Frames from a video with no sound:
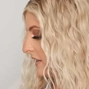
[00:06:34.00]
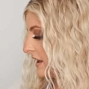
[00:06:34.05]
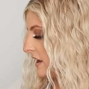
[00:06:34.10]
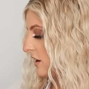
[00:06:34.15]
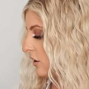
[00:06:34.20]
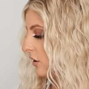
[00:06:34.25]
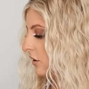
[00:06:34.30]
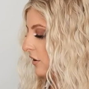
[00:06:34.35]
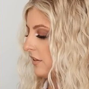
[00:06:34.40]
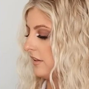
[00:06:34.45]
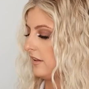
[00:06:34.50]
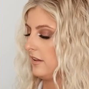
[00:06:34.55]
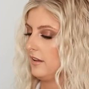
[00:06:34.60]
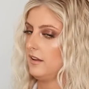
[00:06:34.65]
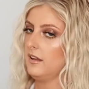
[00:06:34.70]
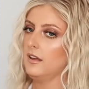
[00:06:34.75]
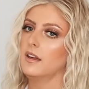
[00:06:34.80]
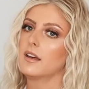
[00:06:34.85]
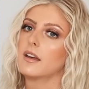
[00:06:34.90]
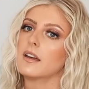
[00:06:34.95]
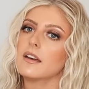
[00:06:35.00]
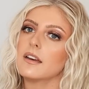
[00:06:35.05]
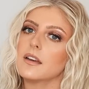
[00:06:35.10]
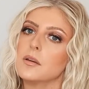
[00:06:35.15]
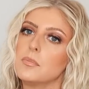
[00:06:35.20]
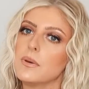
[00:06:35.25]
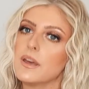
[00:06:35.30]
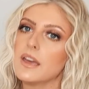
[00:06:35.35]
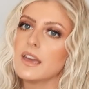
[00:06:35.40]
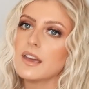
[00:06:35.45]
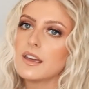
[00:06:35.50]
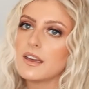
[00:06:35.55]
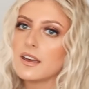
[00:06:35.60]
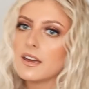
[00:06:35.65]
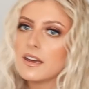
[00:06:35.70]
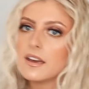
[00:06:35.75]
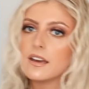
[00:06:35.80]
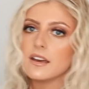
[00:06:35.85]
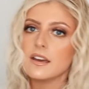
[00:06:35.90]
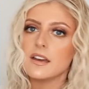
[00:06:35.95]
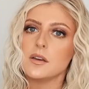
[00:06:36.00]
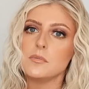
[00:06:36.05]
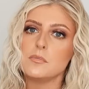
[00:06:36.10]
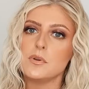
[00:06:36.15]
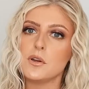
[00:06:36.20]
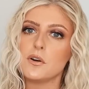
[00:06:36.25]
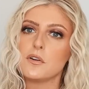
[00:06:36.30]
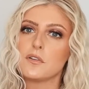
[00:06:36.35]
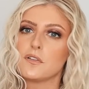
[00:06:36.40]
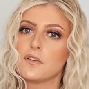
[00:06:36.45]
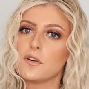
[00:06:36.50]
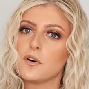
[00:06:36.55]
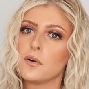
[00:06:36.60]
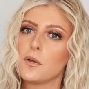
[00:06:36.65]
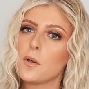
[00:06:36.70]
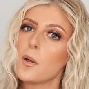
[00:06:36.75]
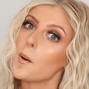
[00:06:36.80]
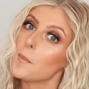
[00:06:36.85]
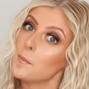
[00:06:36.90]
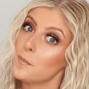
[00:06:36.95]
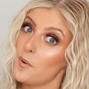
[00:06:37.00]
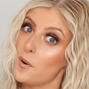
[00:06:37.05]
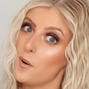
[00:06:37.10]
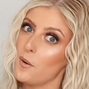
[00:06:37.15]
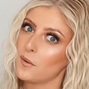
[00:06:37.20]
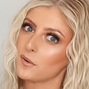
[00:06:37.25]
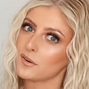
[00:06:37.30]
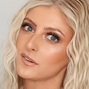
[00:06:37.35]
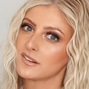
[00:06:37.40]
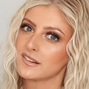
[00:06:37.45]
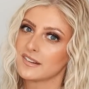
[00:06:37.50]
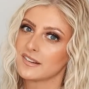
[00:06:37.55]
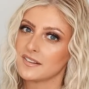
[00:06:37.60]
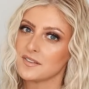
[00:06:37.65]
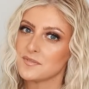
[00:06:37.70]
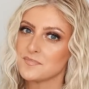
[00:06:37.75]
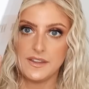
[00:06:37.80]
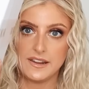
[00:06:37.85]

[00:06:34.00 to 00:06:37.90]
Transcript: the other big, beautiful box.